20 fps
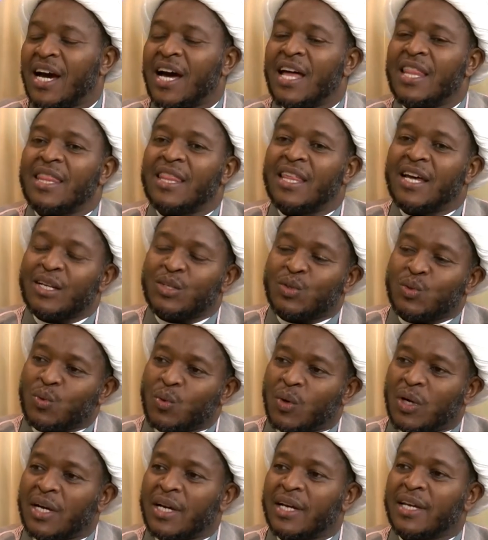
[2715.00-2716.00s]
And that's
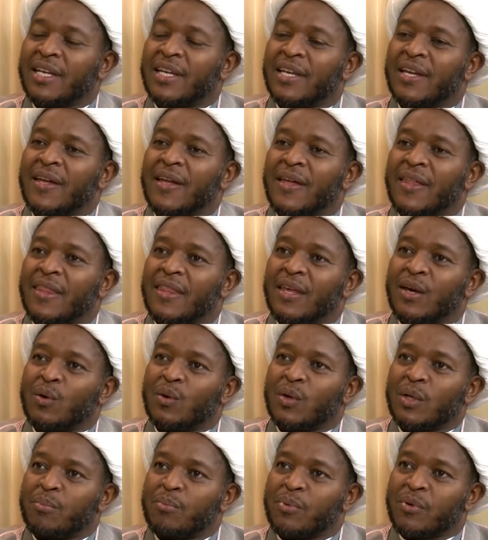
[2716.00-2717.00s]
why the
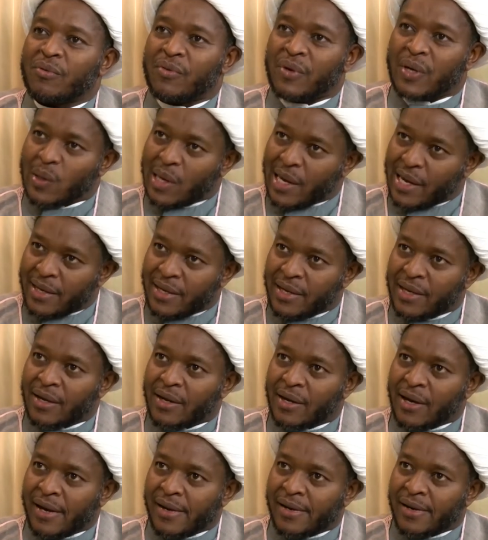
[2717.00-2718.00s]
Holy Prophet, I
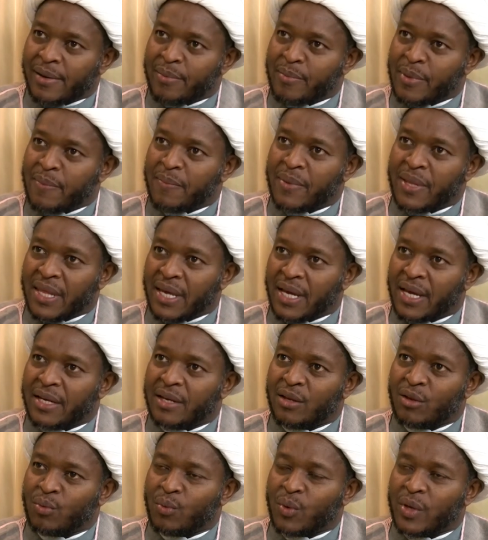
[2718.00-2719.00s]
remember the
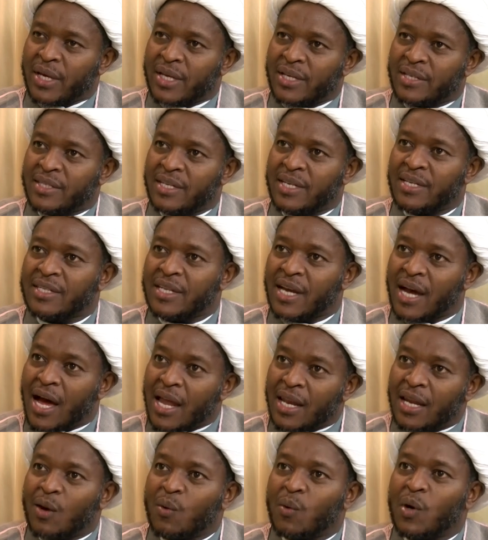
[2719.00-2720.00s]
hadith where he says,
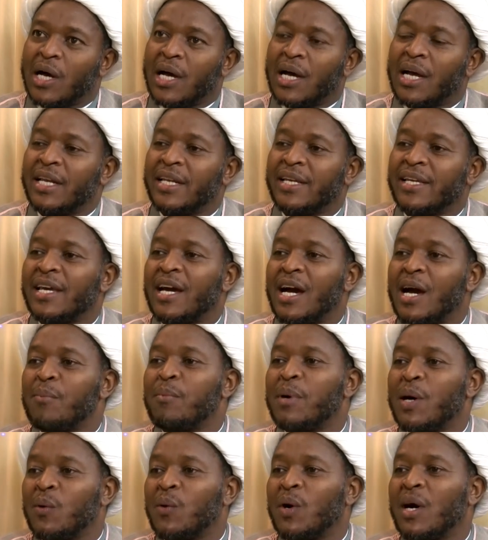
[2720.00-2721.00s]
Ana wa Ali
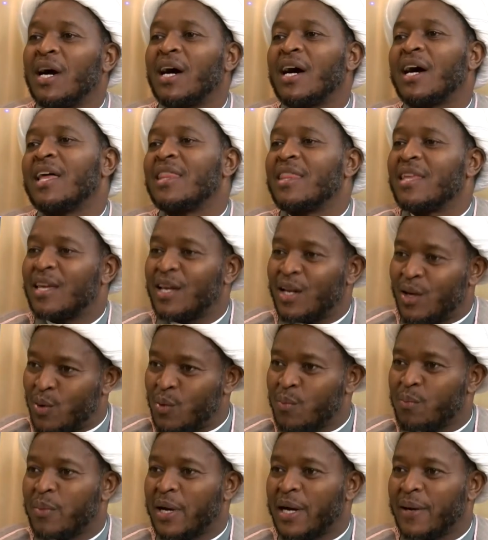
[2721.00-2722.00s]
abawa hadhihi
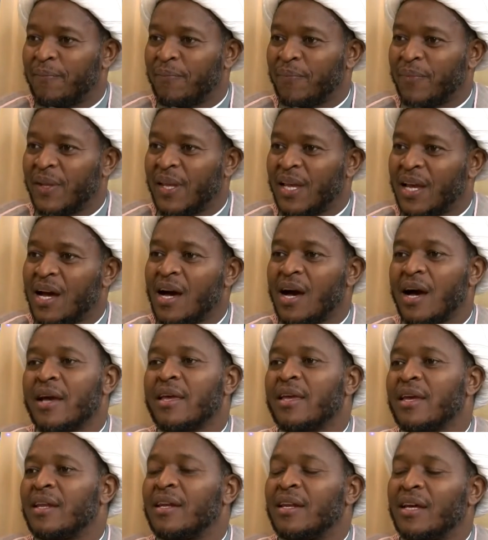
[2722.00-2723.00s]
al-umma.
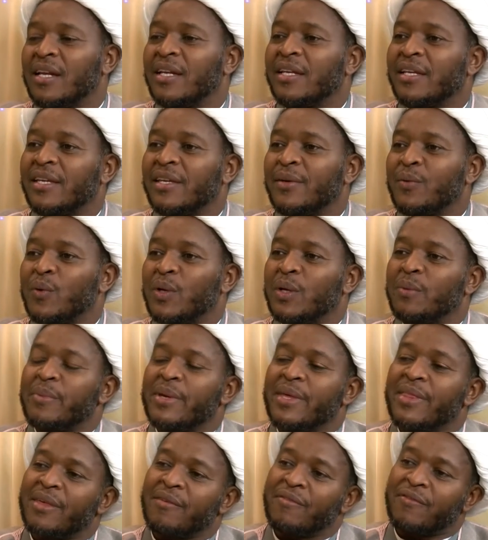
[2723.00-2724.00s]
I and Ali will
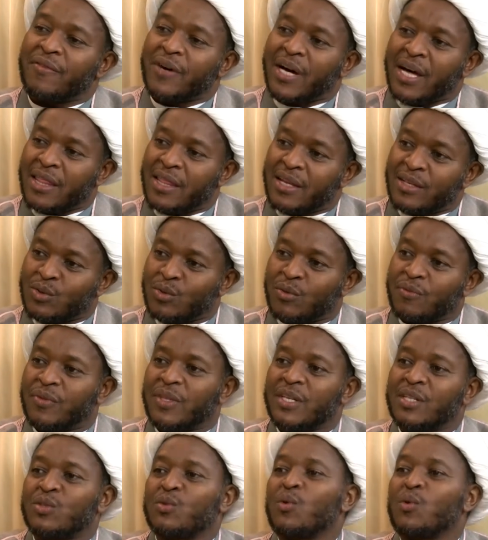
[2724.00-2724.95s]
be the fathers of this